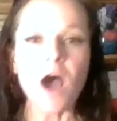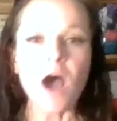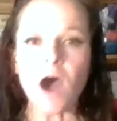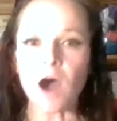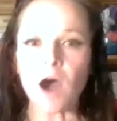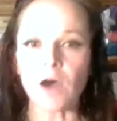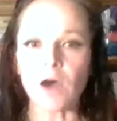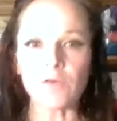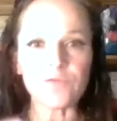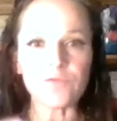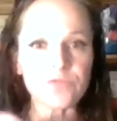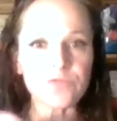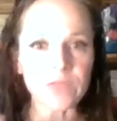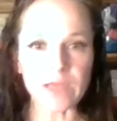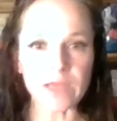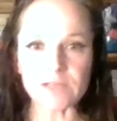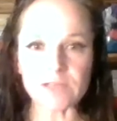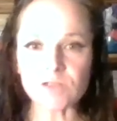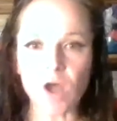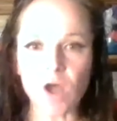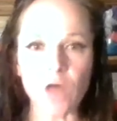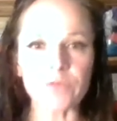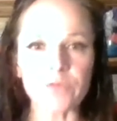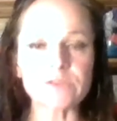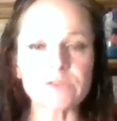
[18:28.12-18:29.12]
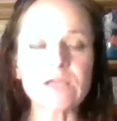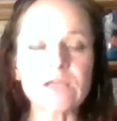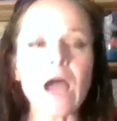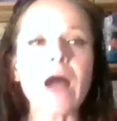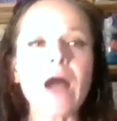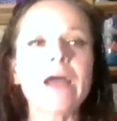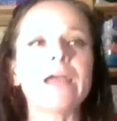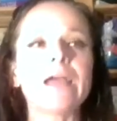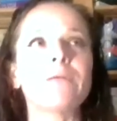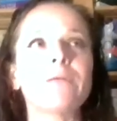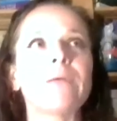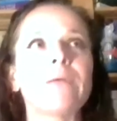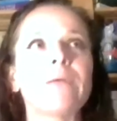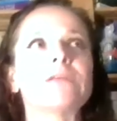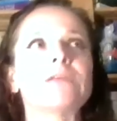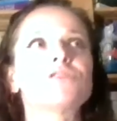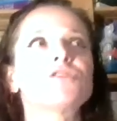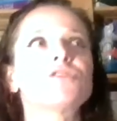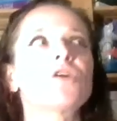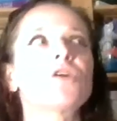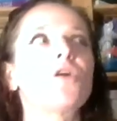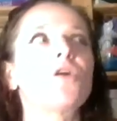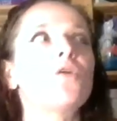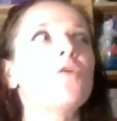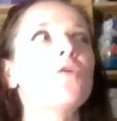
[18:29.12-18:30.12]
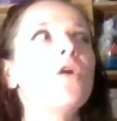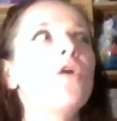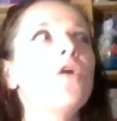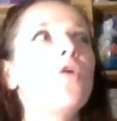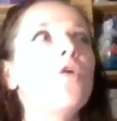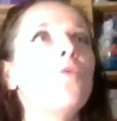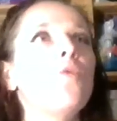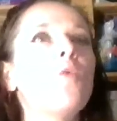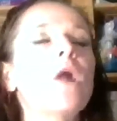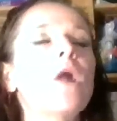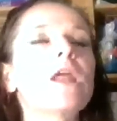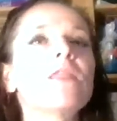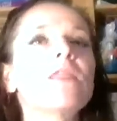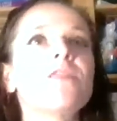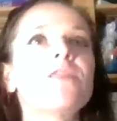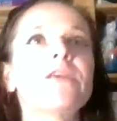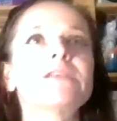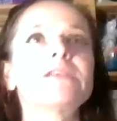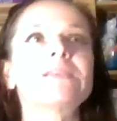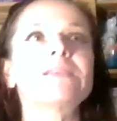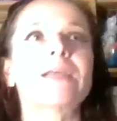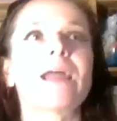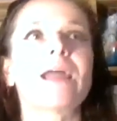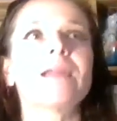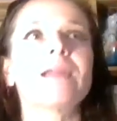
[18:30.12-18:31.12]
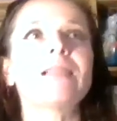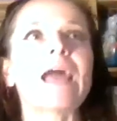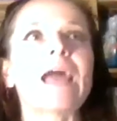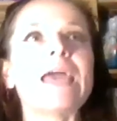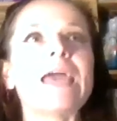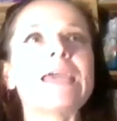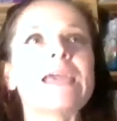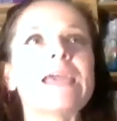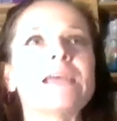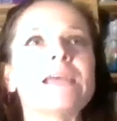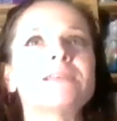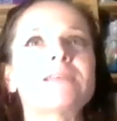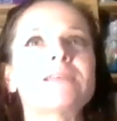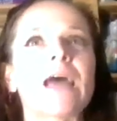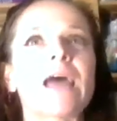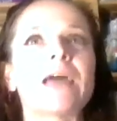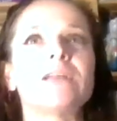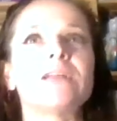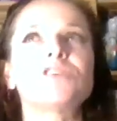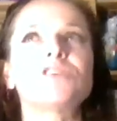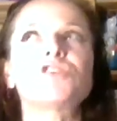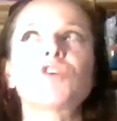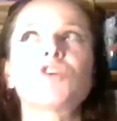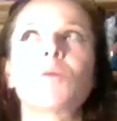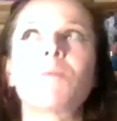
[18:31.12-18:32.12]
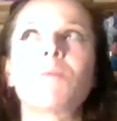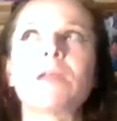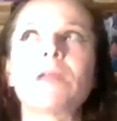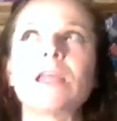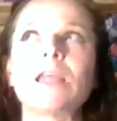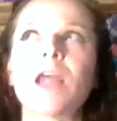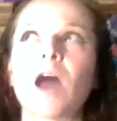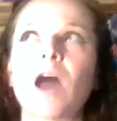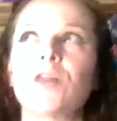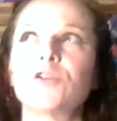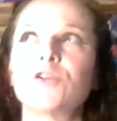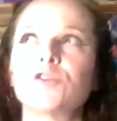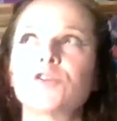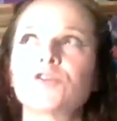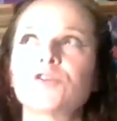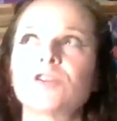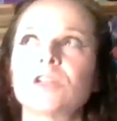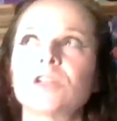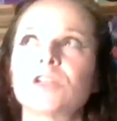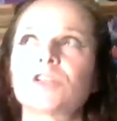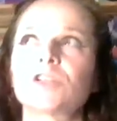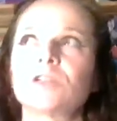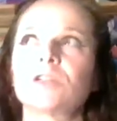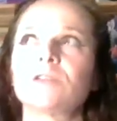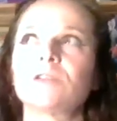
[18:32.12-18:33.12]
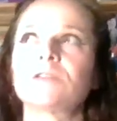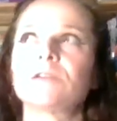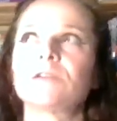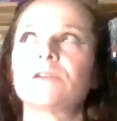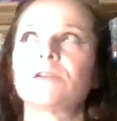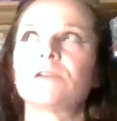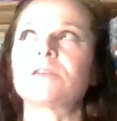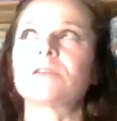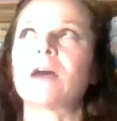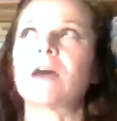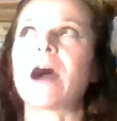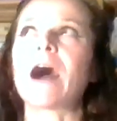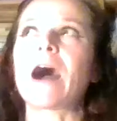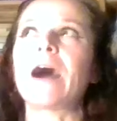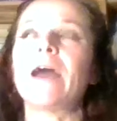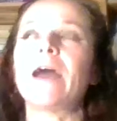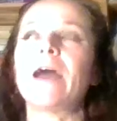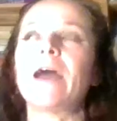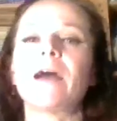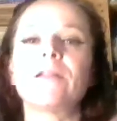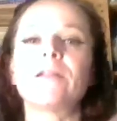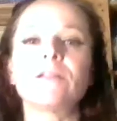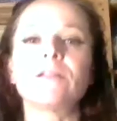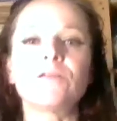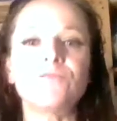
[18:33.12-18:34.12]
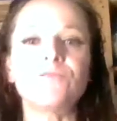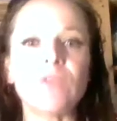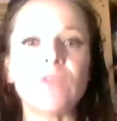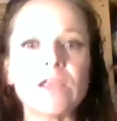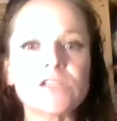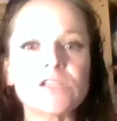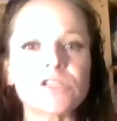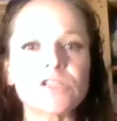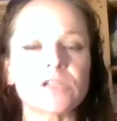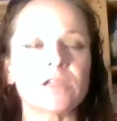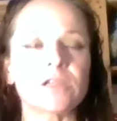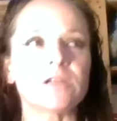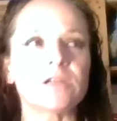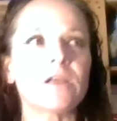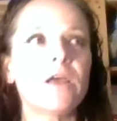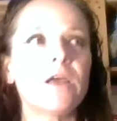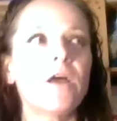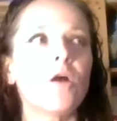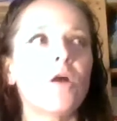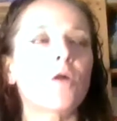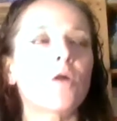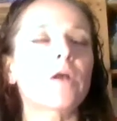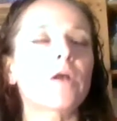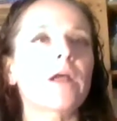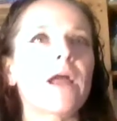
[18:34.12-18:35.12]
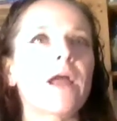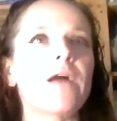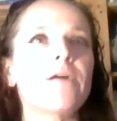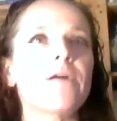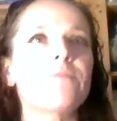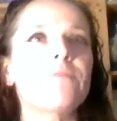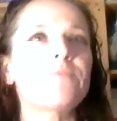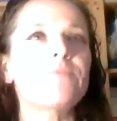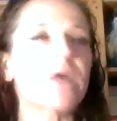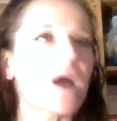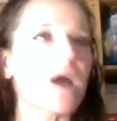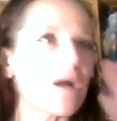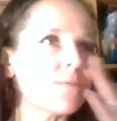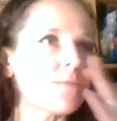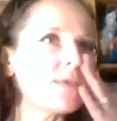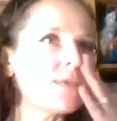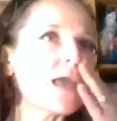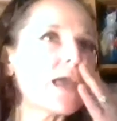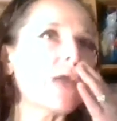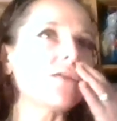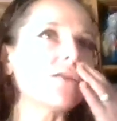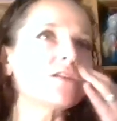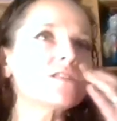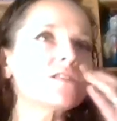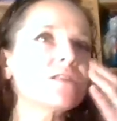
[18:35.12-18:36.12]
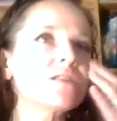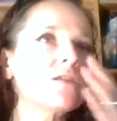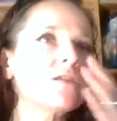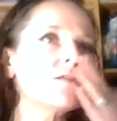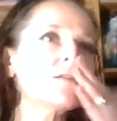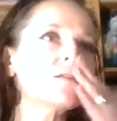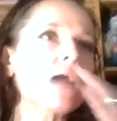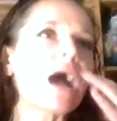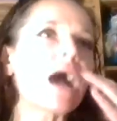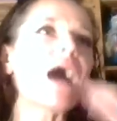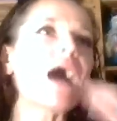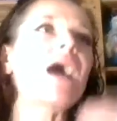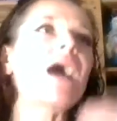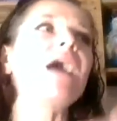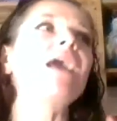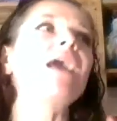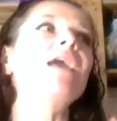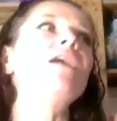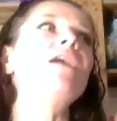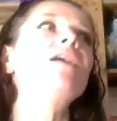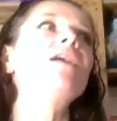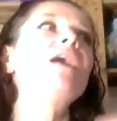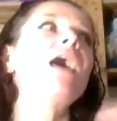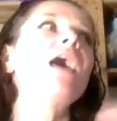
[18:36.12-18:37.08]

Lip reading: of things all the time. And so one of the things that I like is that in so many other traditions, there's a high elevation or there's a high